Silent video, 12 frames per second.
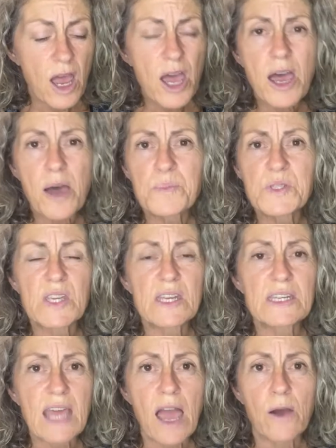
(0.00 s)
ups
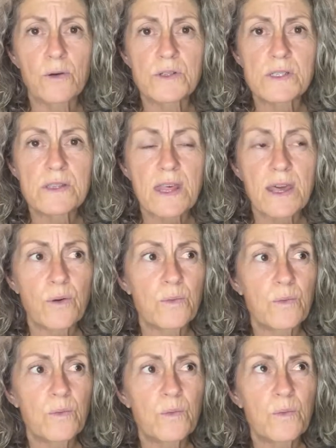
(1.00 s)
and downs that
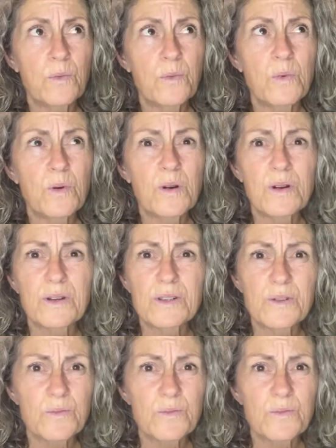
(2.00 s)
were,